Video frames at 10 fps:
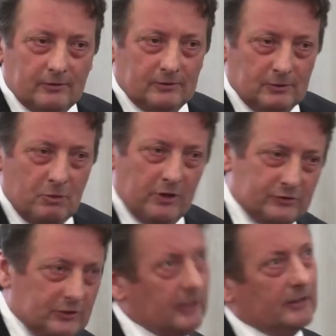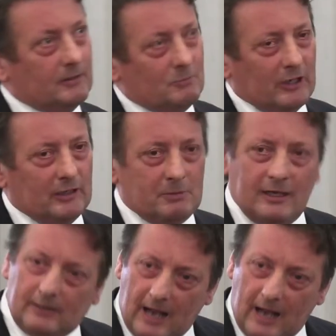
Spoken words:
you might say around about